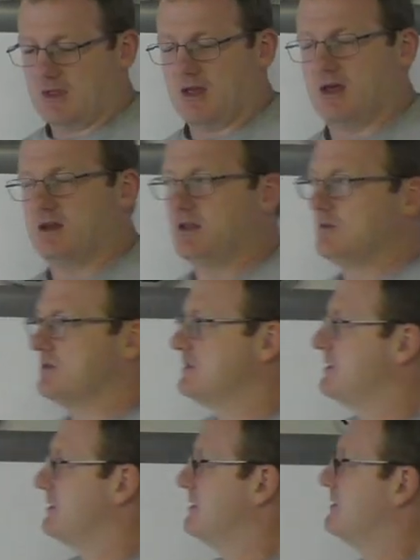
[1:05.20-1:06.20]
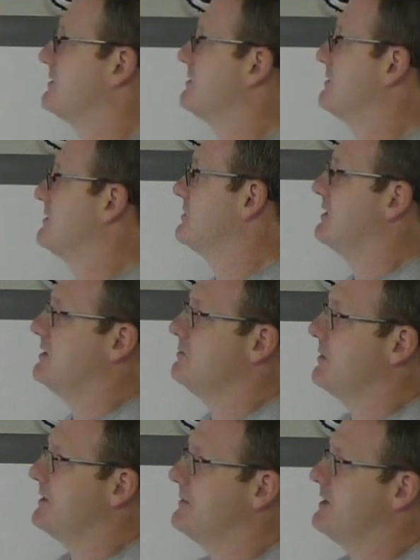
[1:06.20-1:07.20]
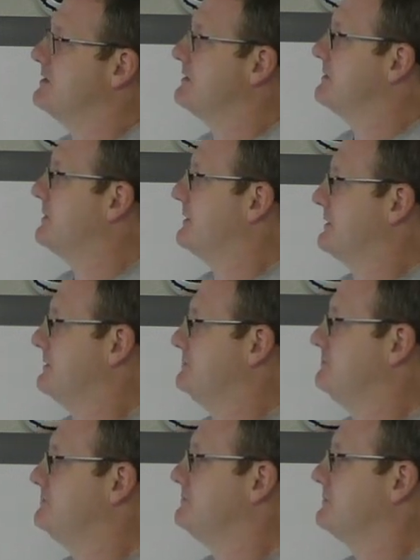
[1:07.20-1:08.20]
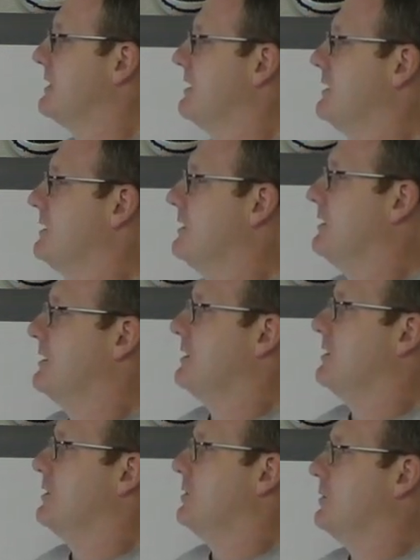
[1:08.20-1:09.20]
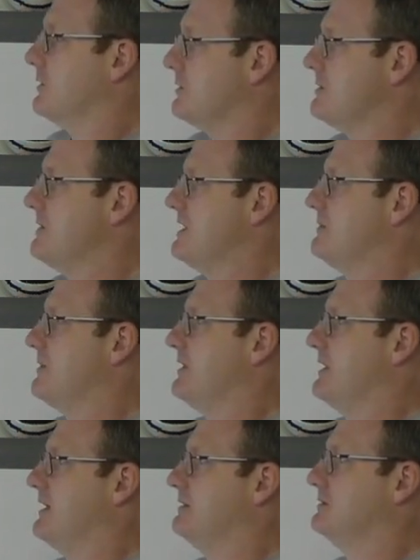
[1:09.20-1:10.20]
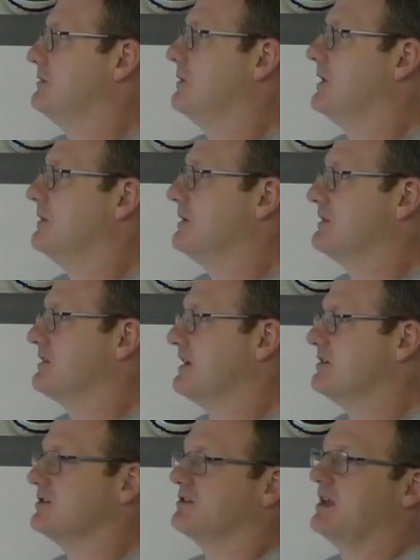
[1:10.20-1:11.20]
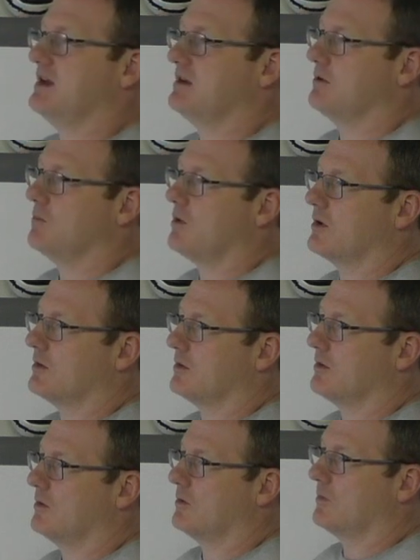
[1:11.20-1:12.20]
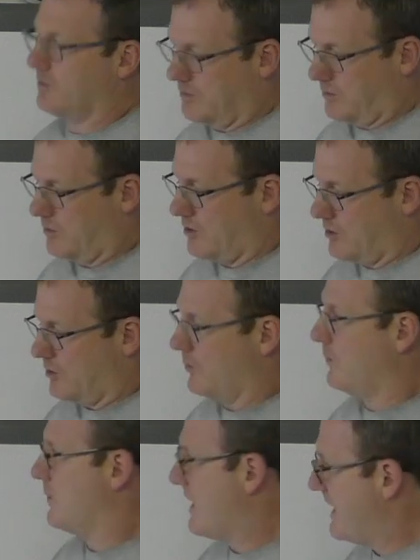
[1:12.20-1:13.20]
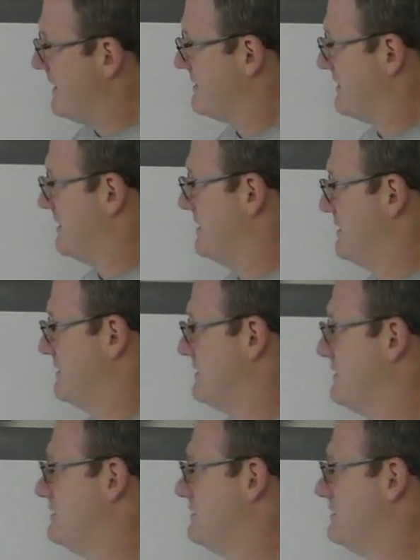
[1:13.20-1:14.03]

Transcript: And he was, in my opinion, spot on. What do we mean by that? Well, it's understanding what waza is.